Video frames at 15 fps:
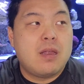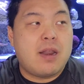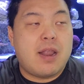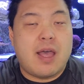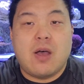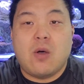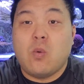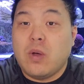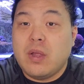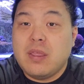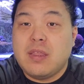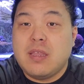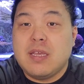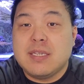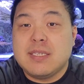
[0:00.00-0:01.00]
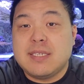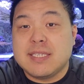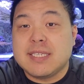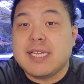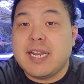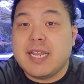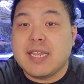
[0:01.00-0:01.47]
Now, one thing
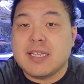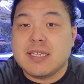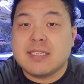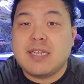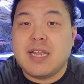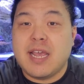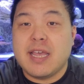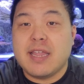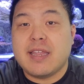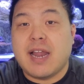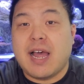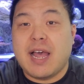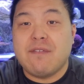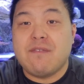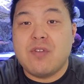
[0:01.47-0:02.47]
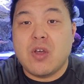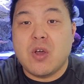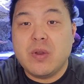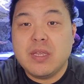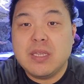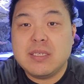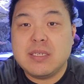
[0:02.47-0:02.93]
since getting this tank that I've
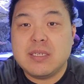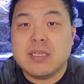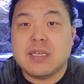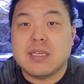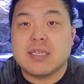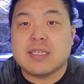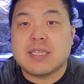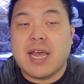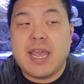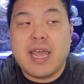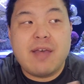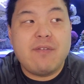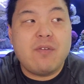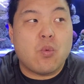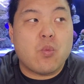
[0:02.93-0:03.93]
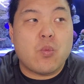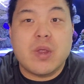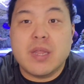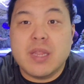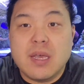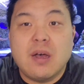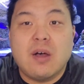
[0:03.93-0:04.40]
noticed is I have a
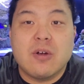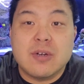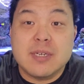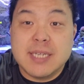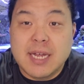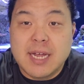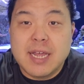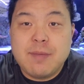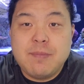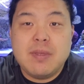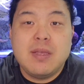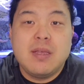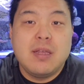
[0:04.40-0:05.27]
really hard time